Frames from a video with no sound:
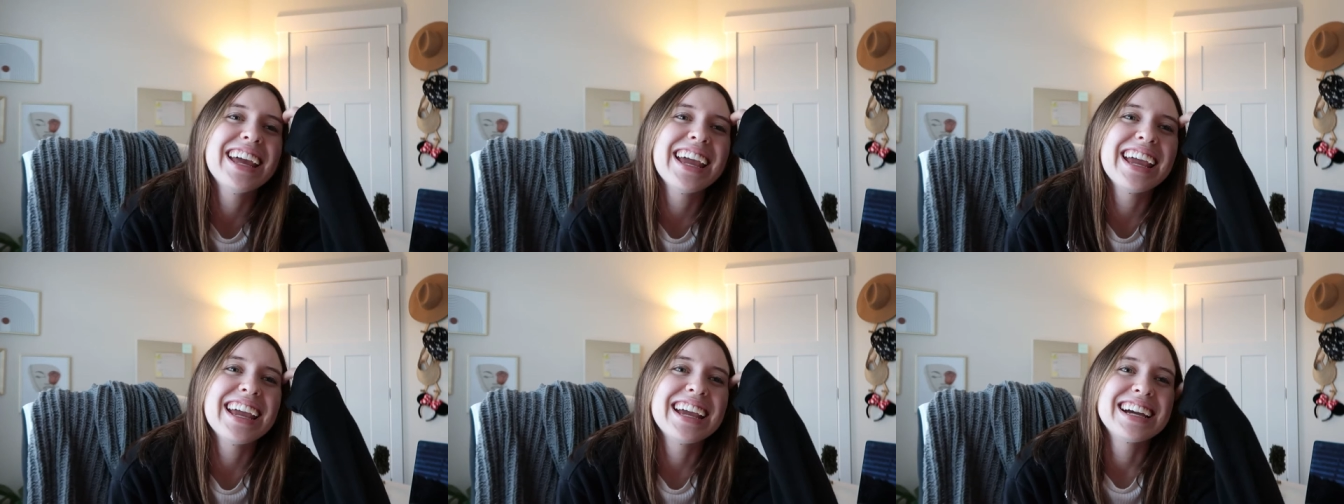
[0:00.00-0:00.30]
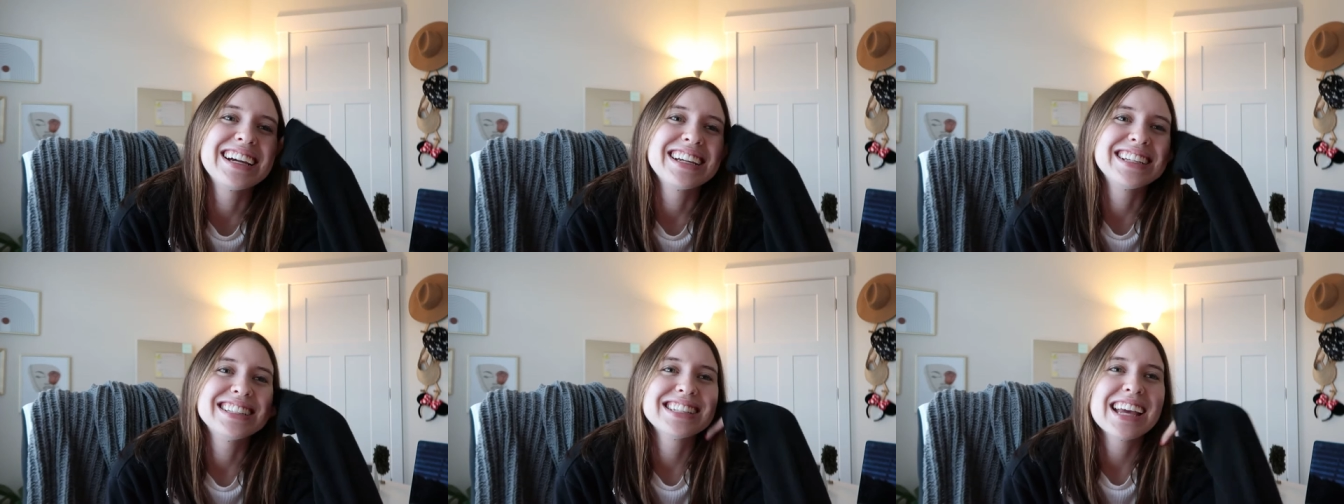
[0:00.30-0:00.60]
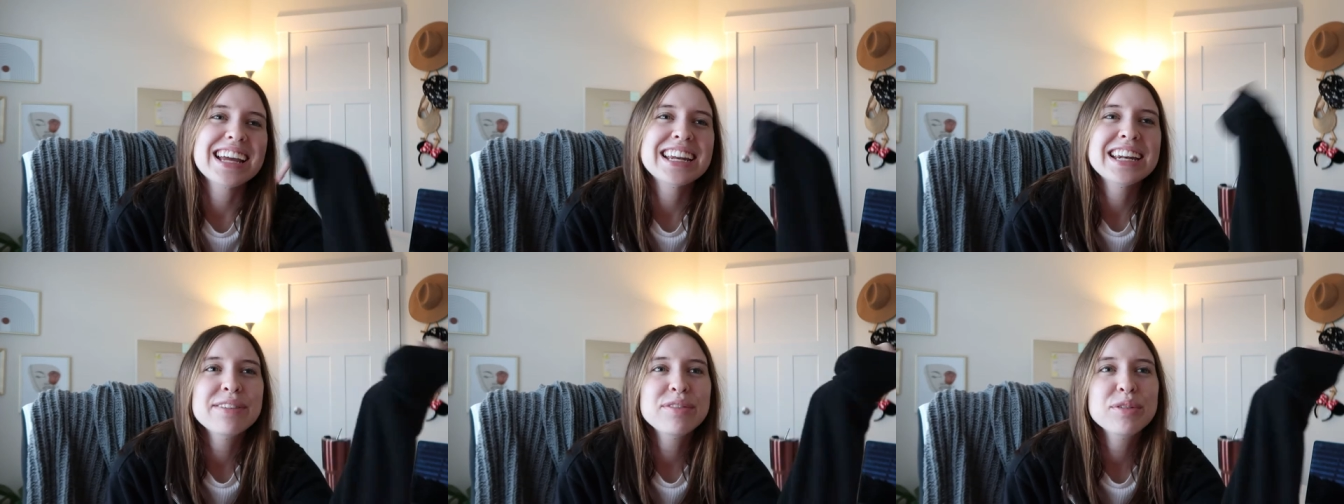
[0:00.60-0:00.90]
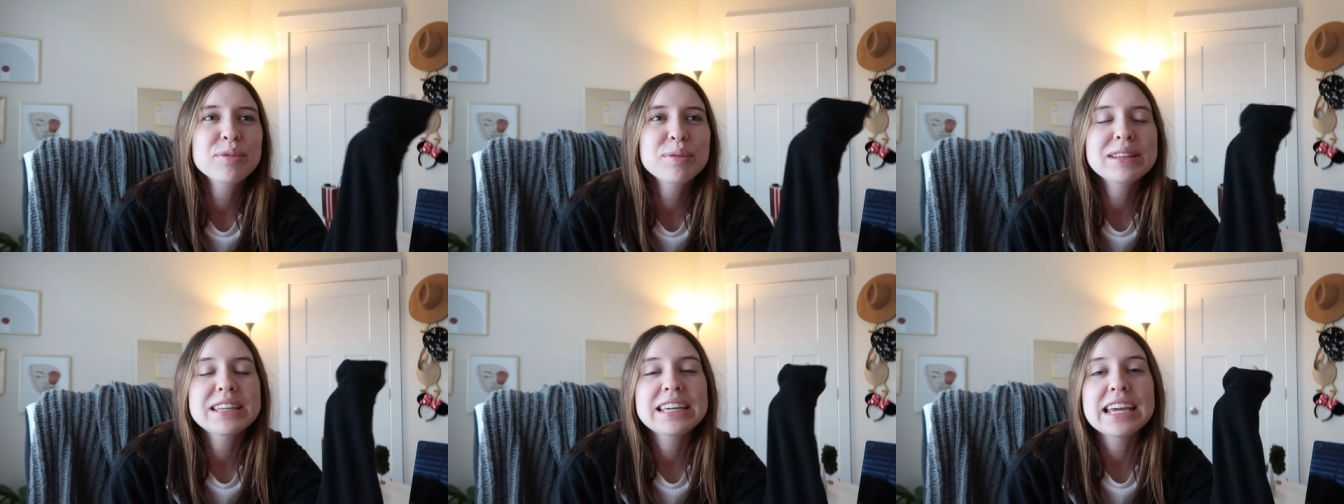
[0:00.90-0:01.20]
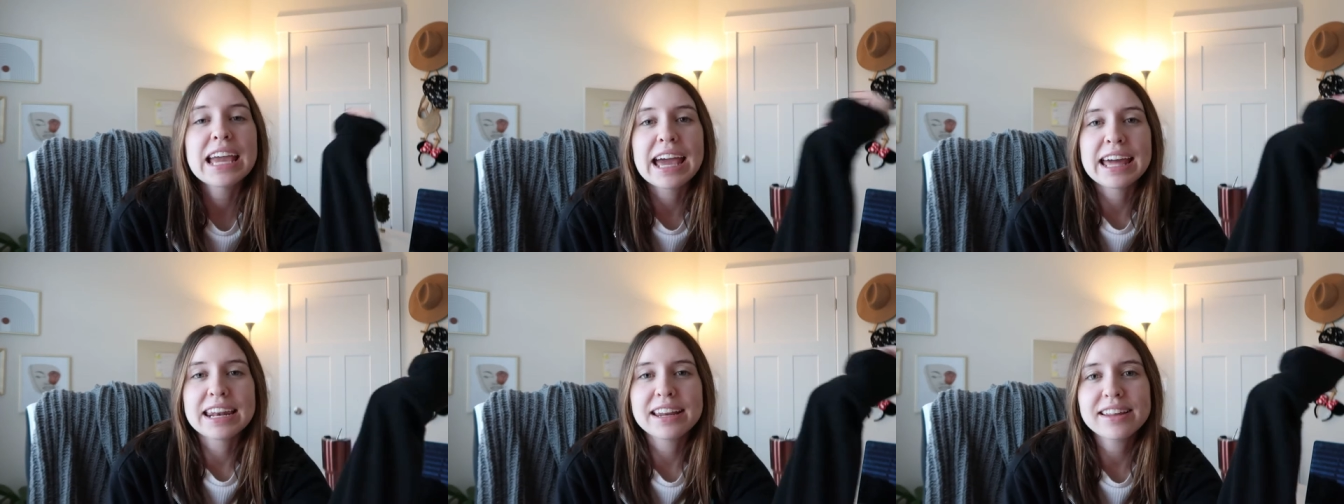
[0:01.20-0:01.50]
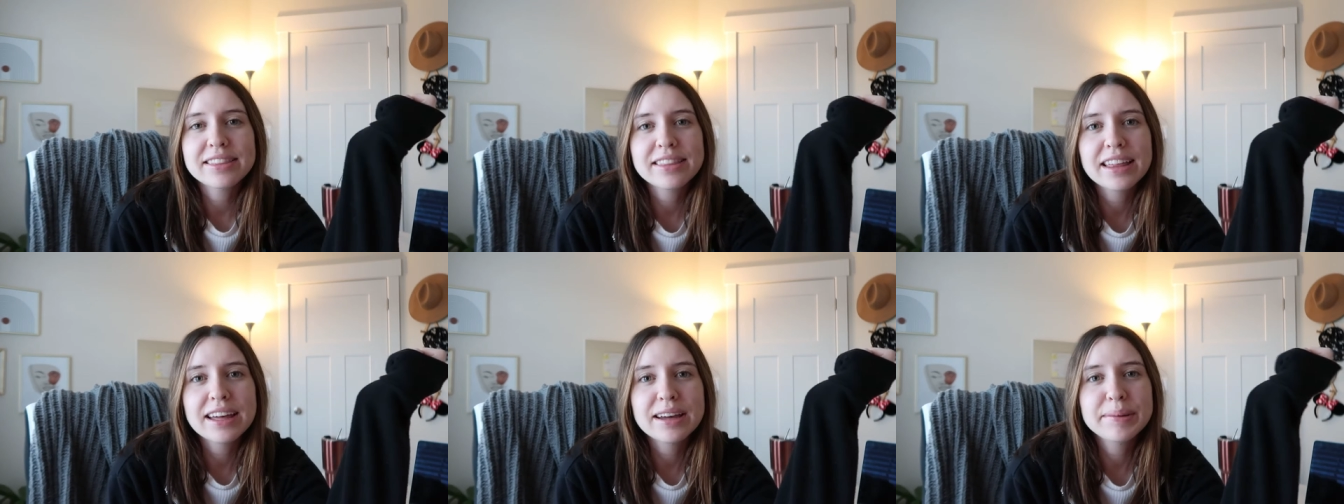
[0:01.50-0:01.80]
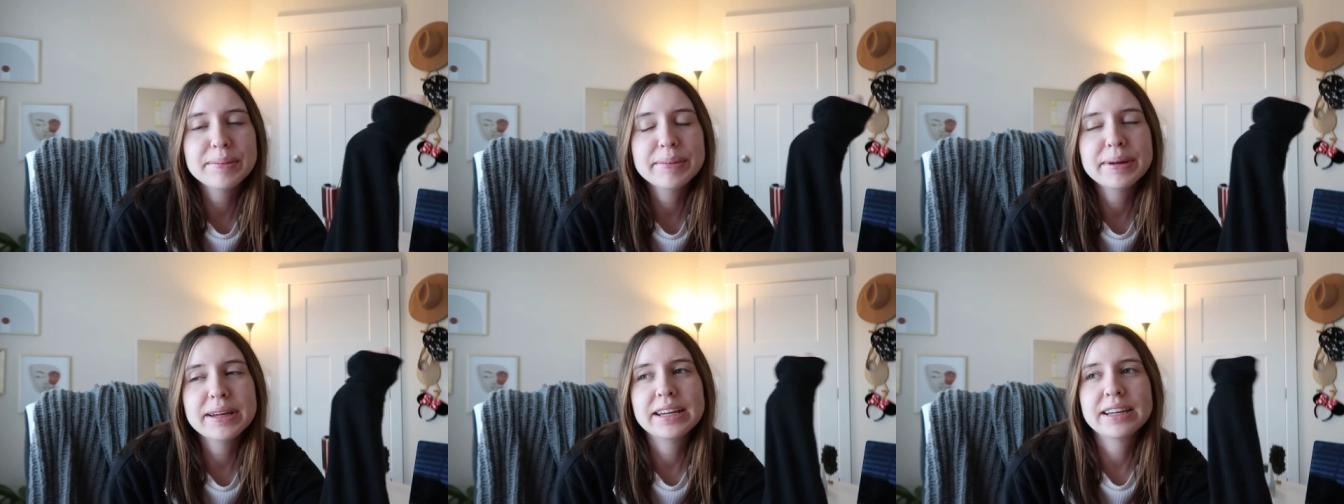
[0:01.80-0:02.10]
and I never really edit
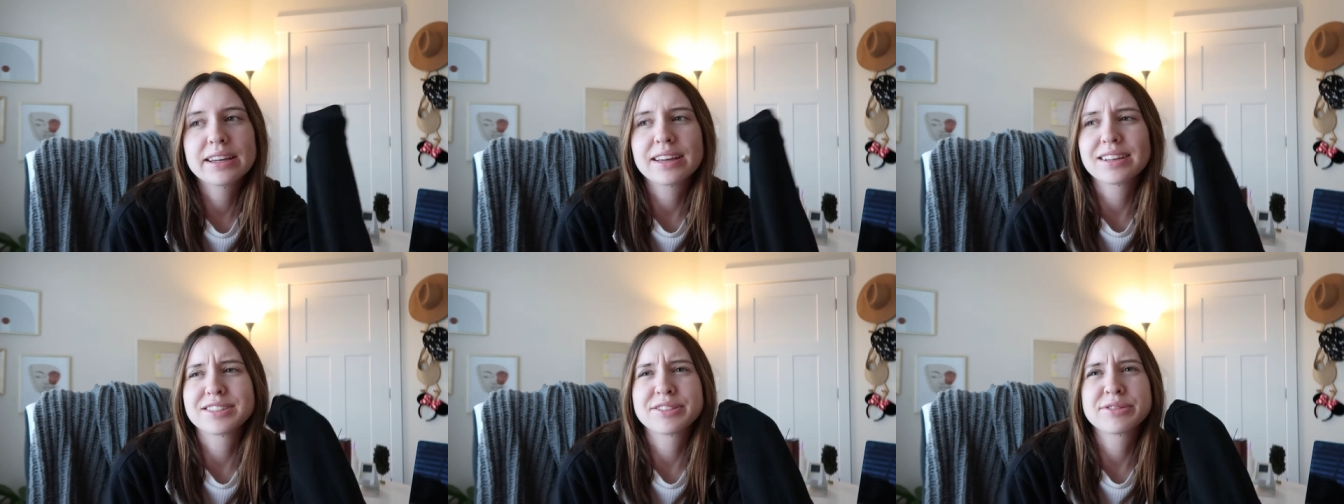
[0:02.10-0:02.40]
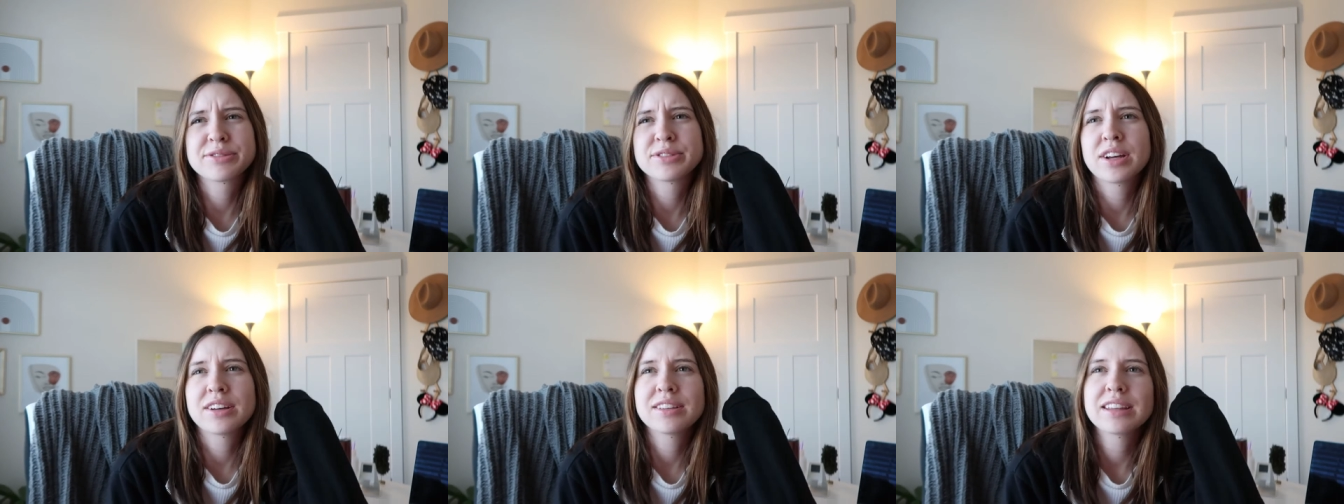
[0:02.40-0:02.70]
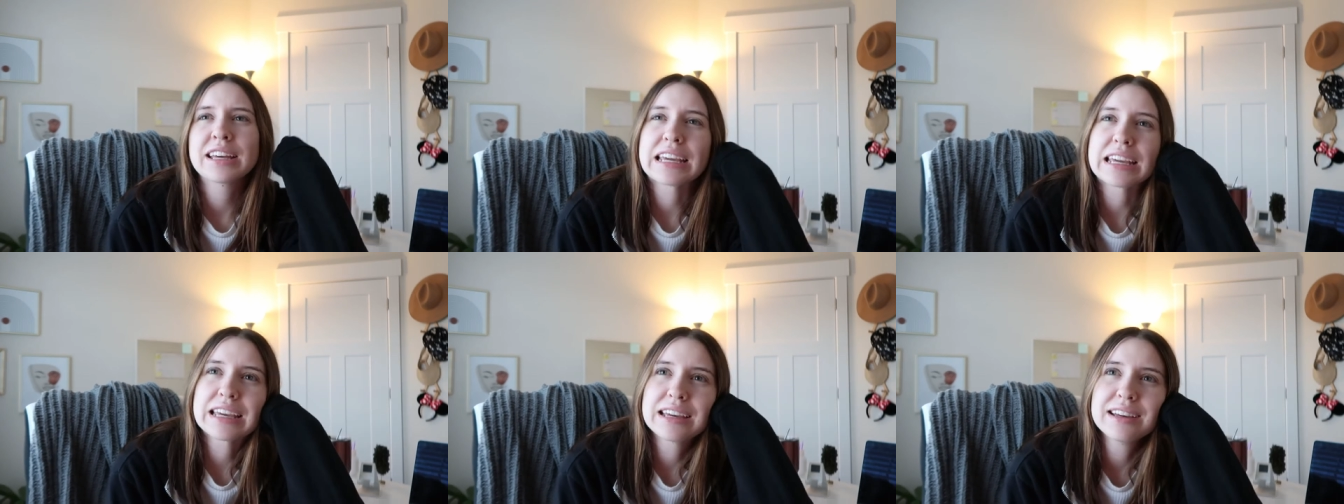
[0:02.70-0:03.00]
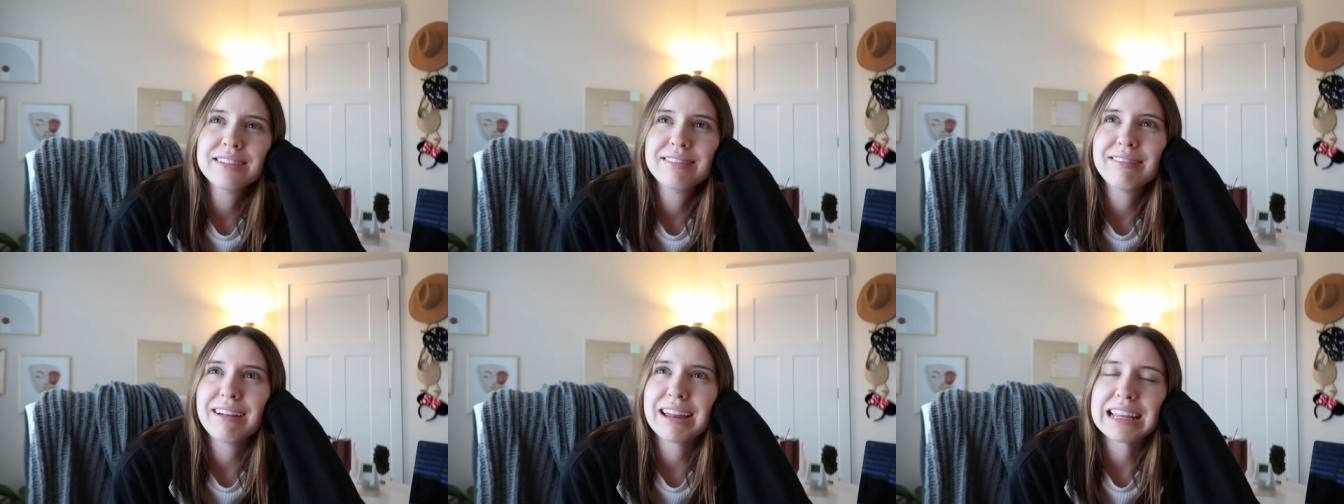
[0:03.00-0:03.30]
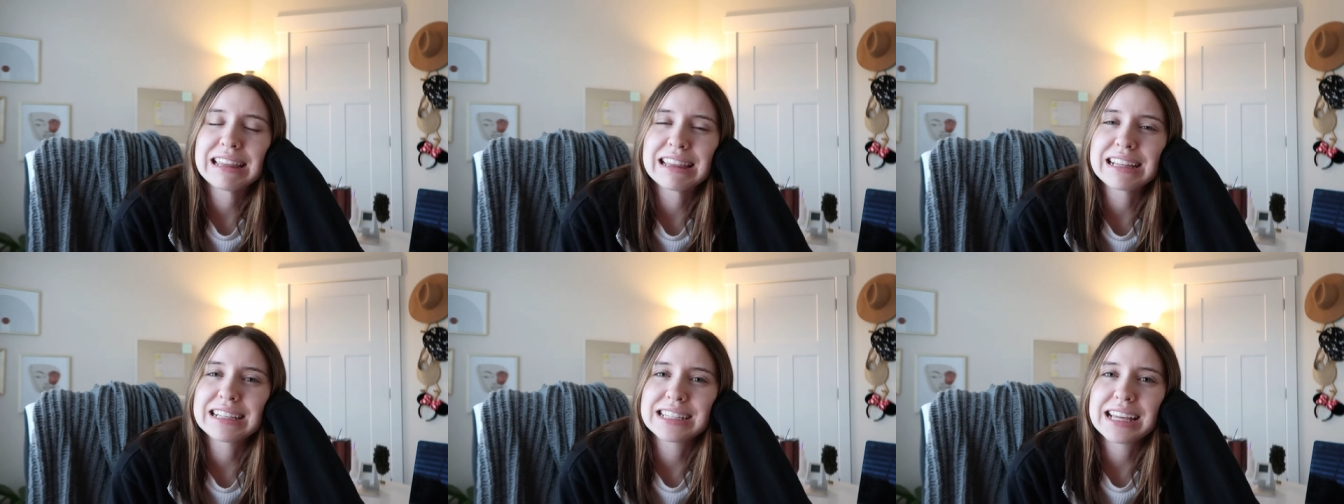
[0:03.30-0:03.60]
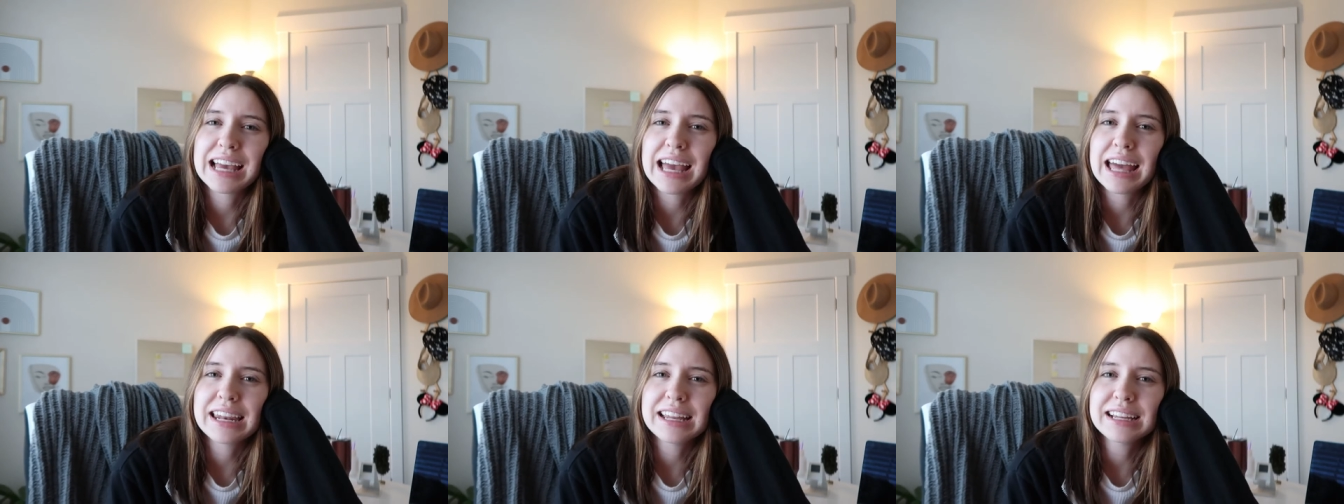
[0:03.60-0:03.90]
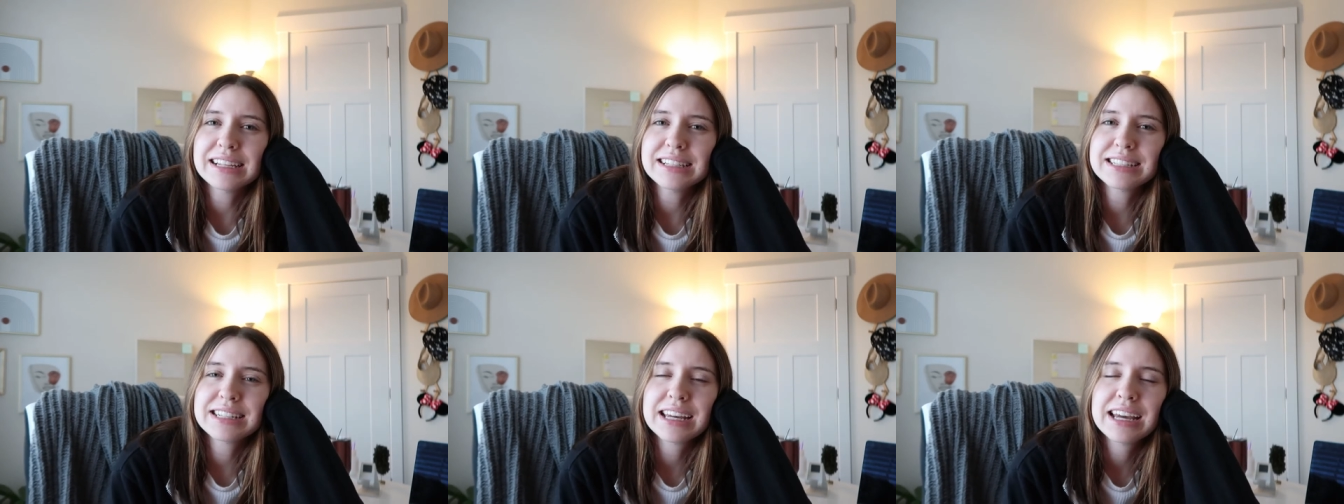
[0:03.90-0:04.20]
them because there's not like anything to
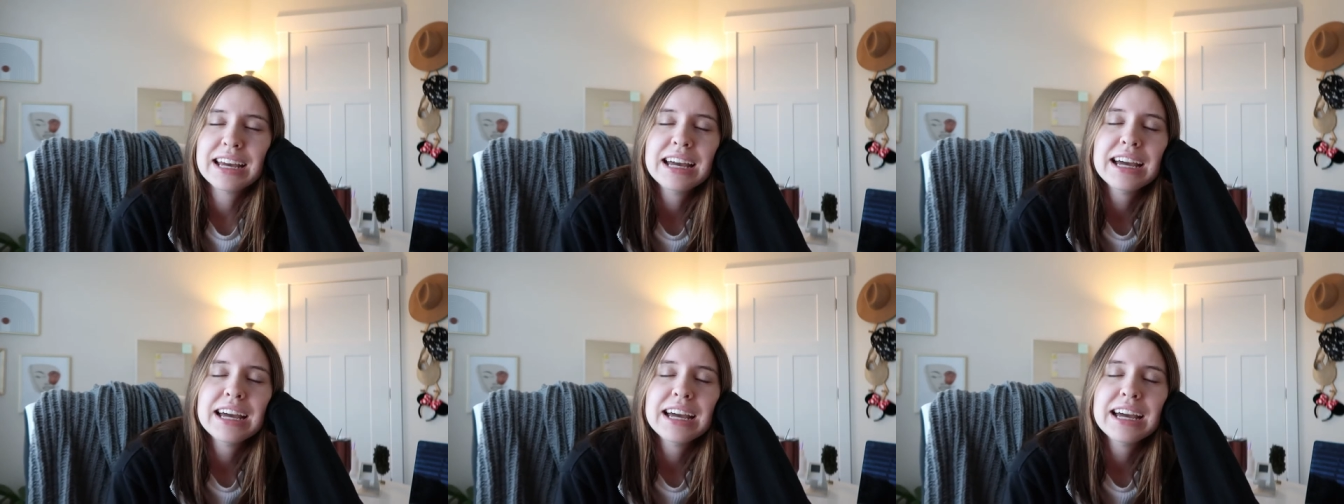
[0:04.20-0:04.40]
edit.